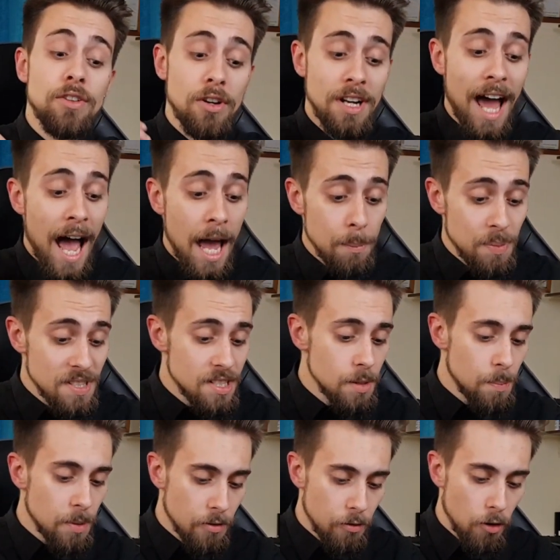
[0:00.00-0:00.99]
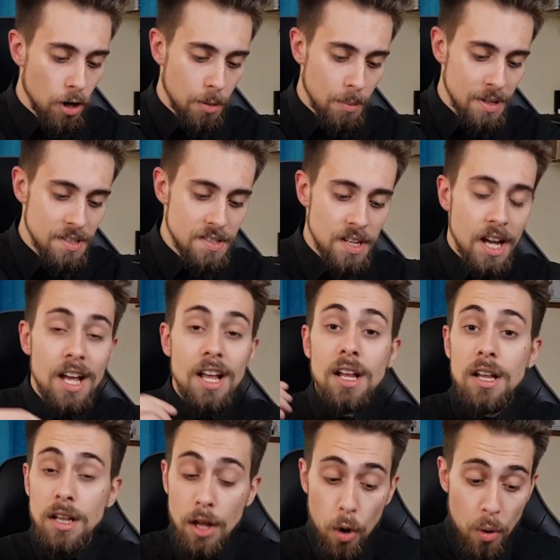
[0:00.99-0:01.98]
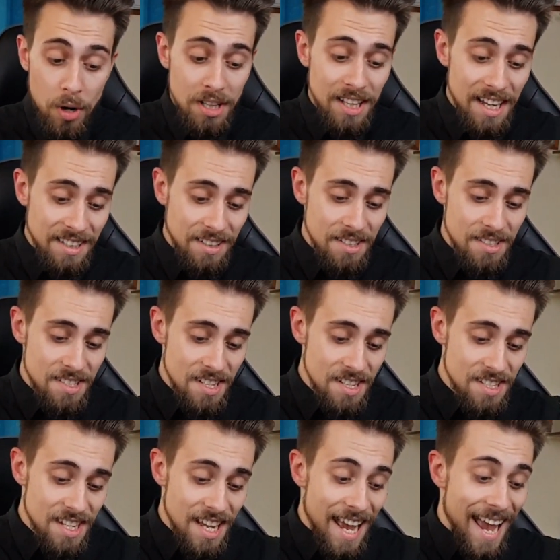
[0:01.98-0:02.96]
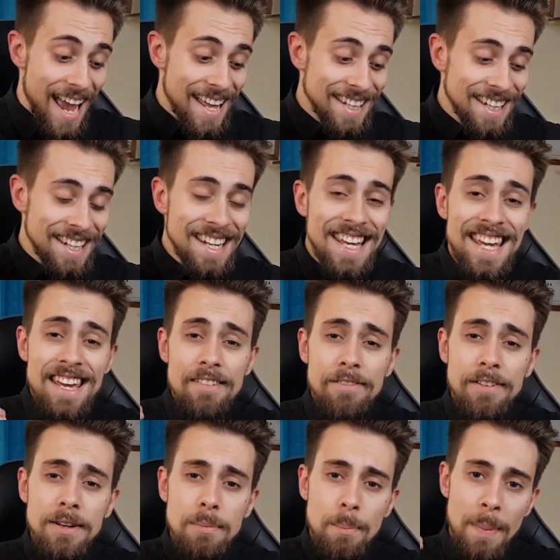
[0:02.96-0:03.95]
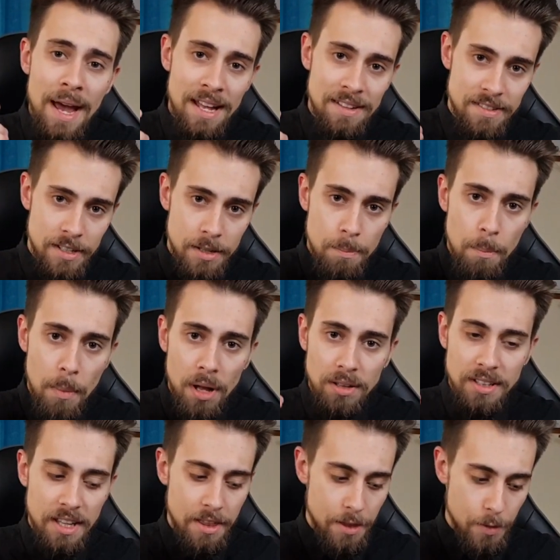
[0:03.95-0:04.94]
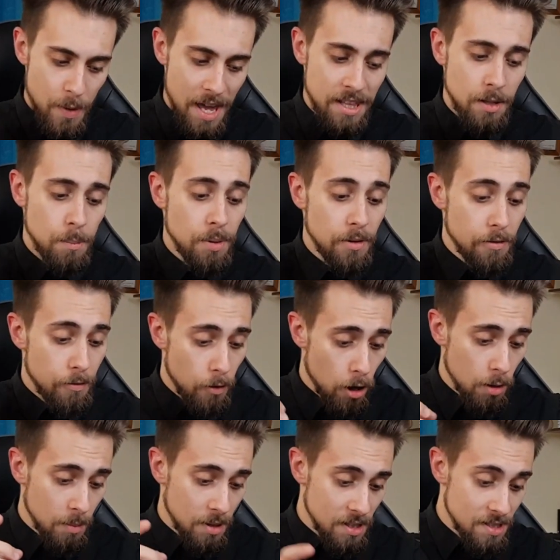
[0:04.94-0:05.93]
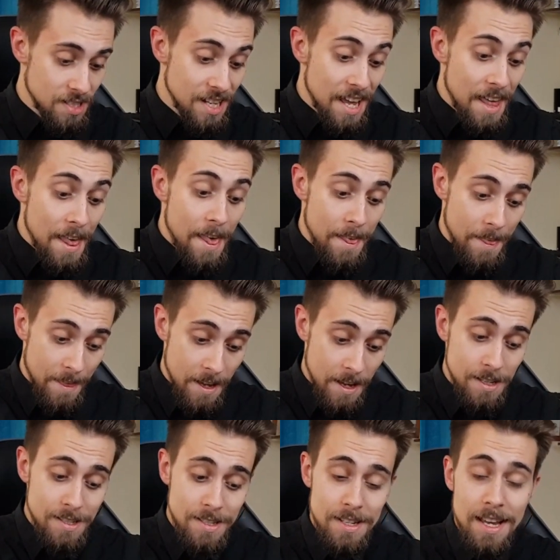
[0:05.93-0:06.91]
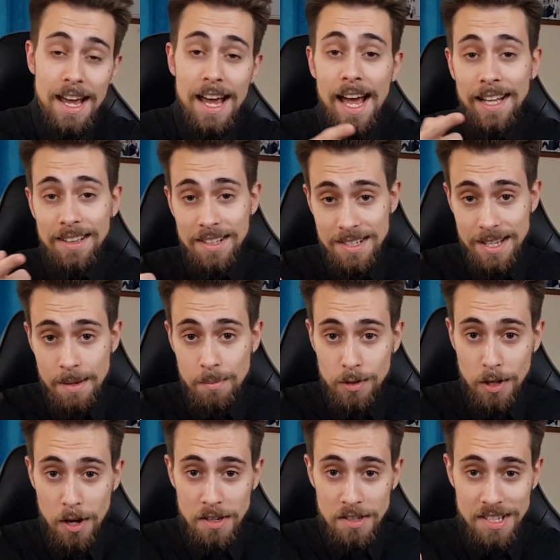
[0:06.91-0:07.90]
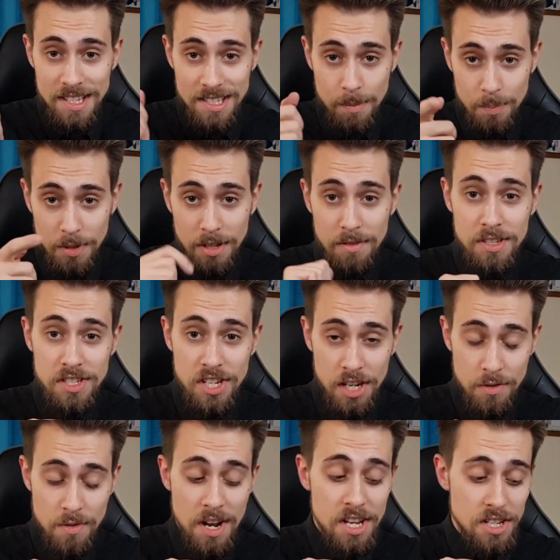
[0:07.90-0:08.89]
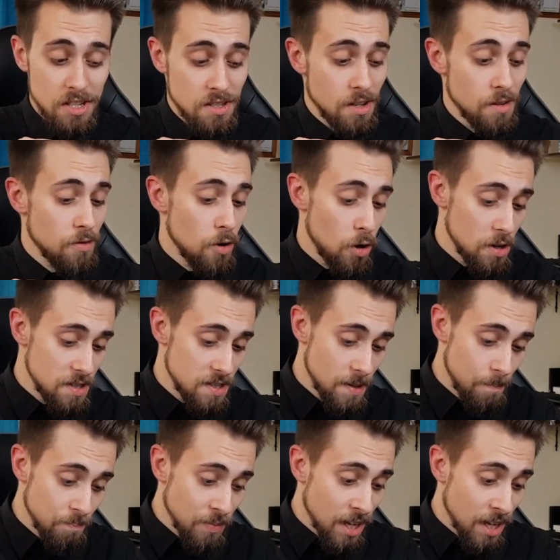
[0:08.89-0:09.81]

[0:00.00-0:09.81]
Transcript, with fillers: on IPC performance, lower latencies, and an even better multi-threading performance. This at the same clocks as the previous generations, of course.